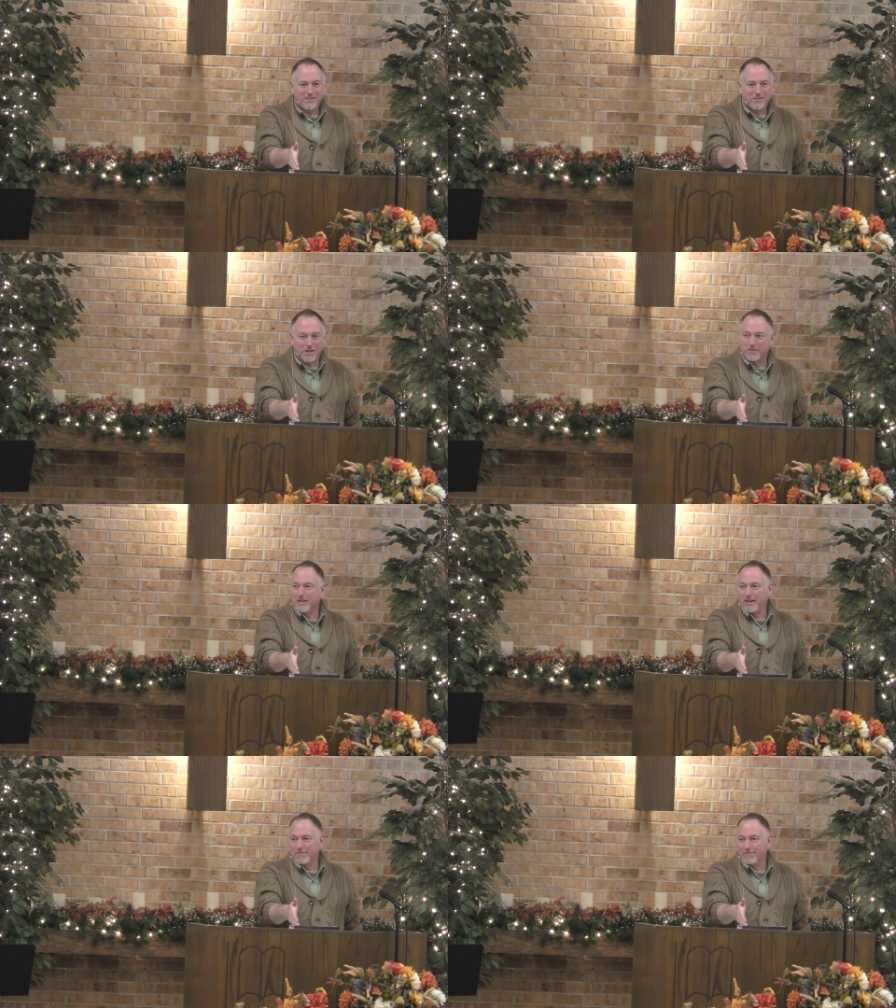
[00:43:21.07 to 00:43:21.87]
It says
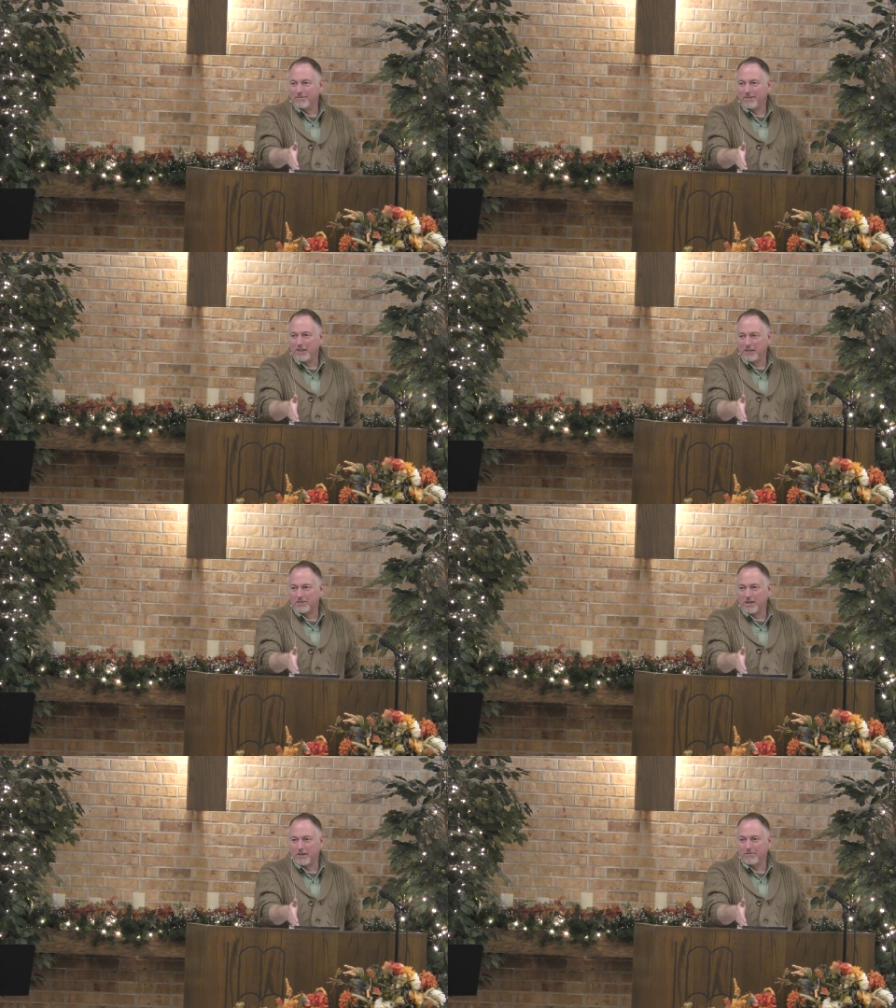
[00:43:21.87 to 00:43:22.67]
that he
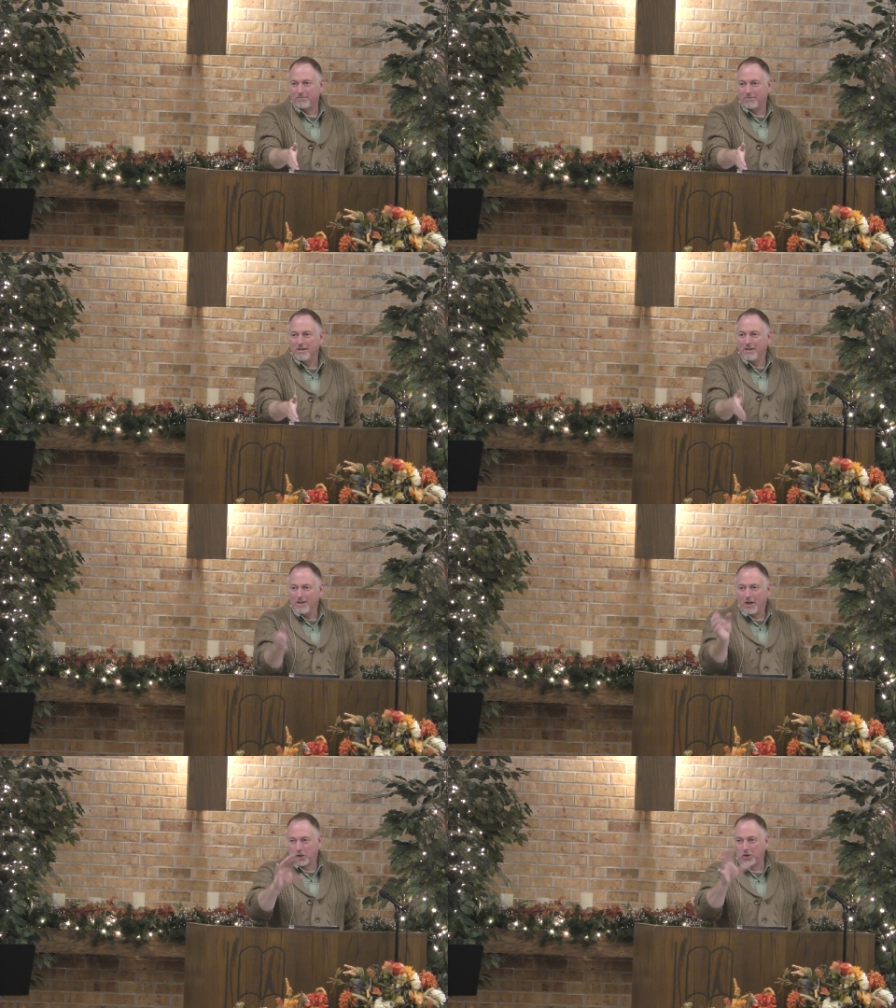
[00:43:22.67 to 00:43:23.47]
said
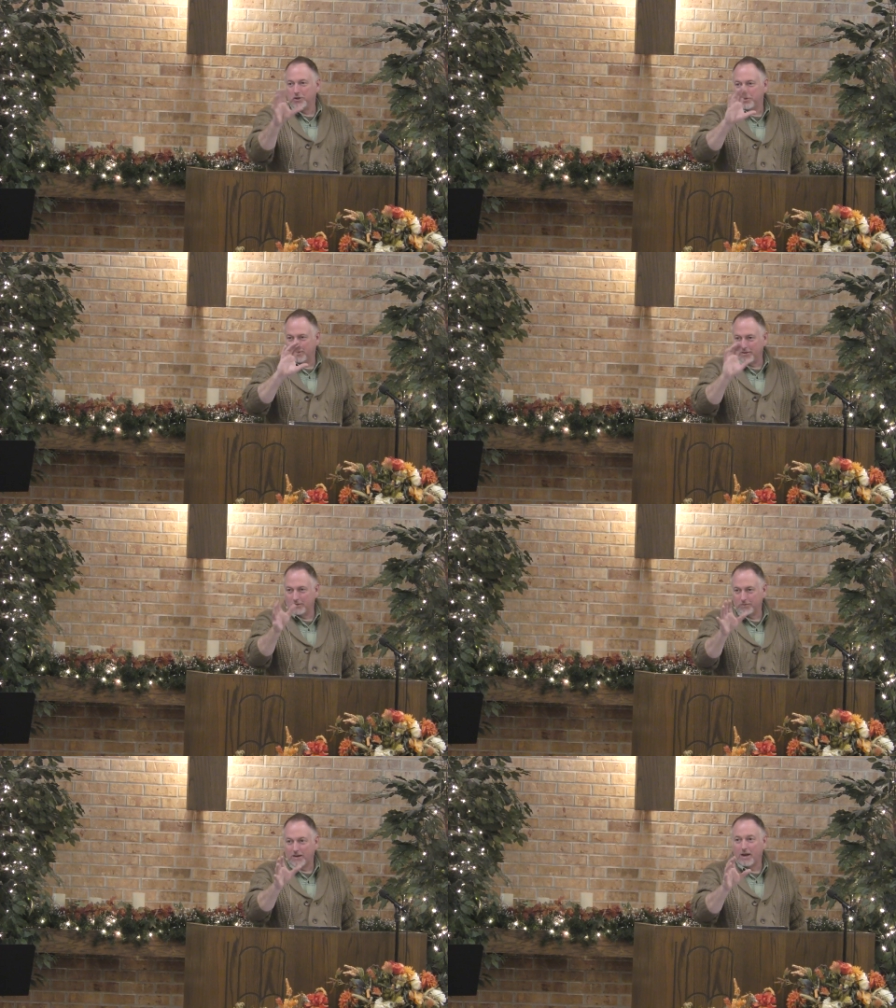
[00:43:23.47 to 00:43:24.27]
a curse and
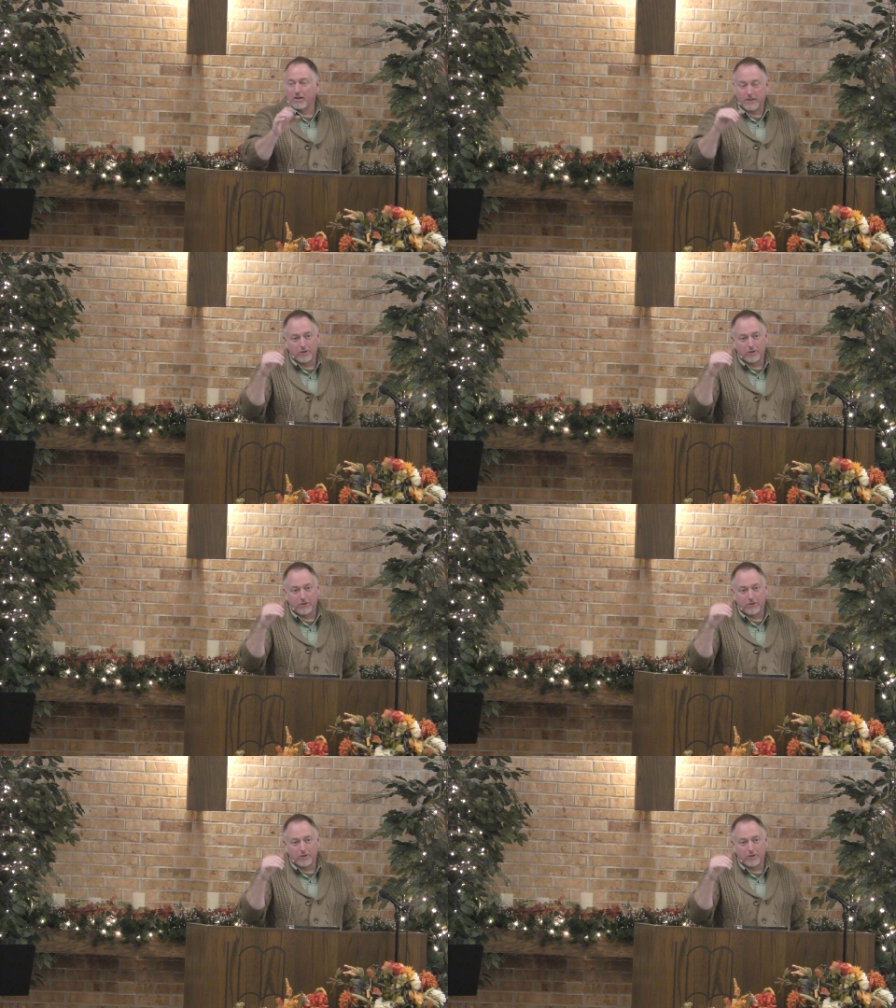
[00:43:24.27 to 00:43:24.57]
there's vile.